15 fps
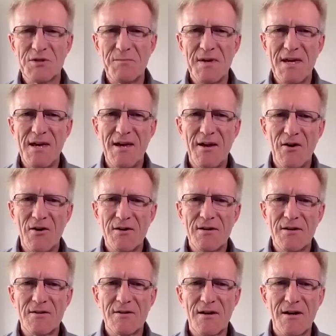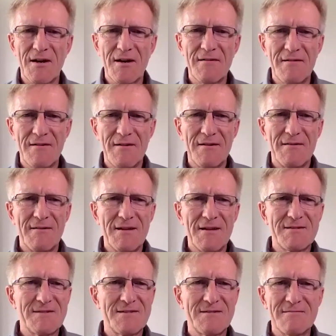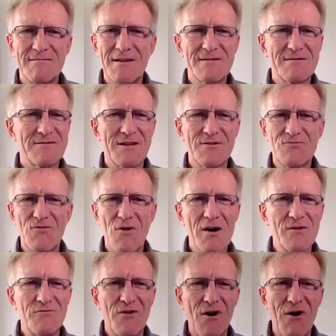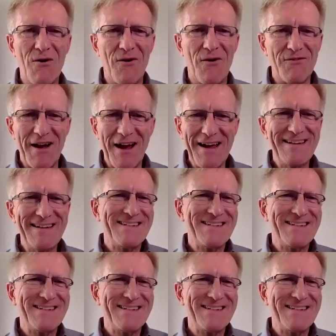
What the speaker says: to be here, and let's rock and roll, right?